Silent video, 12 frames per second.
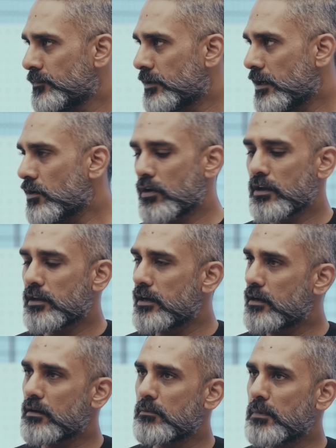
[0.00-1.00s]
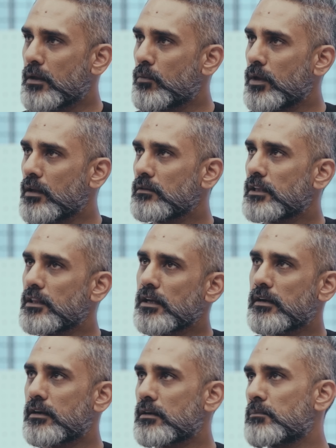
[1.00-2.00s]
Right? Honda created Big Wing, then they
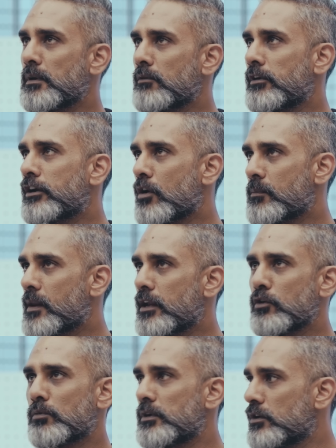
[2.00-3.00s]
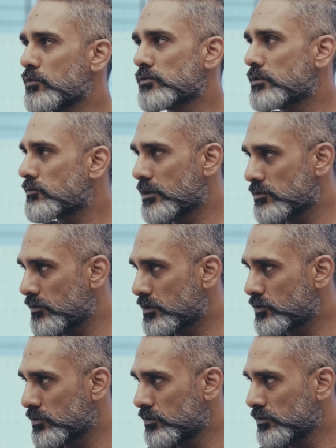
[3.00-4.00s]
created Big Wing Top Line. Nobody knows which one is
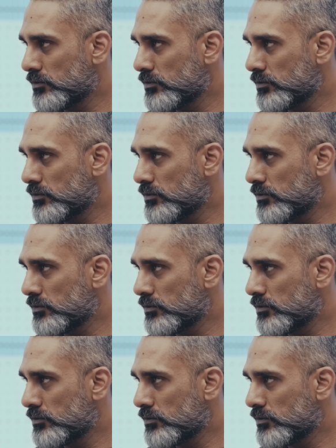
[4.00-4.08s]
which.